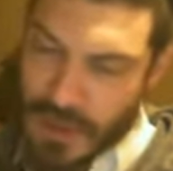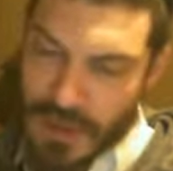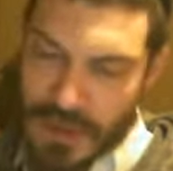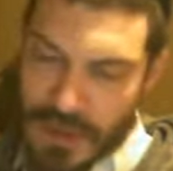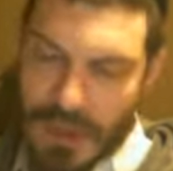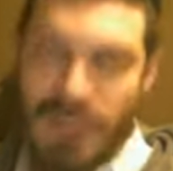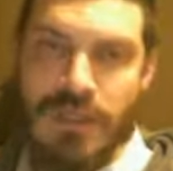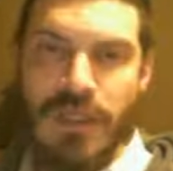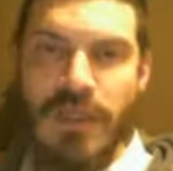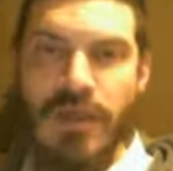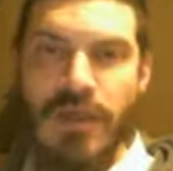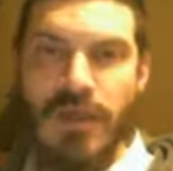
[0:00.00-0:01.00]
So let's see.
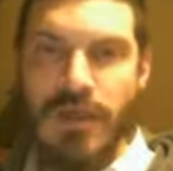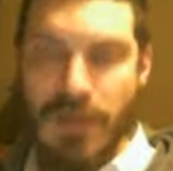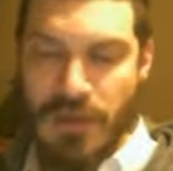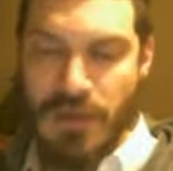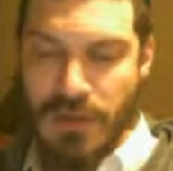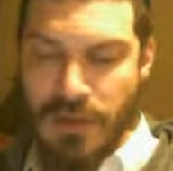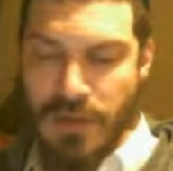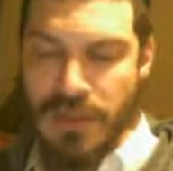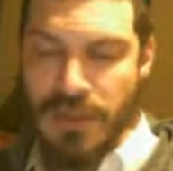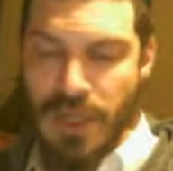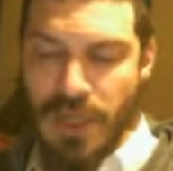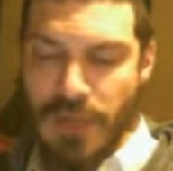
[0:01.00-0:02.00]
This
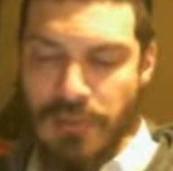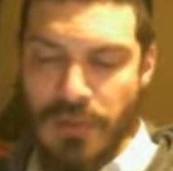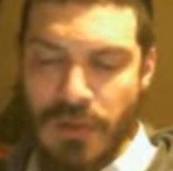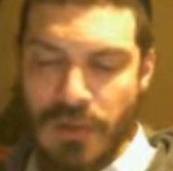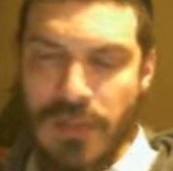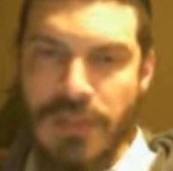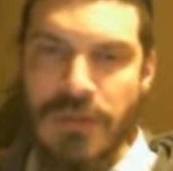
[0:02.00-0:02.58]
top point,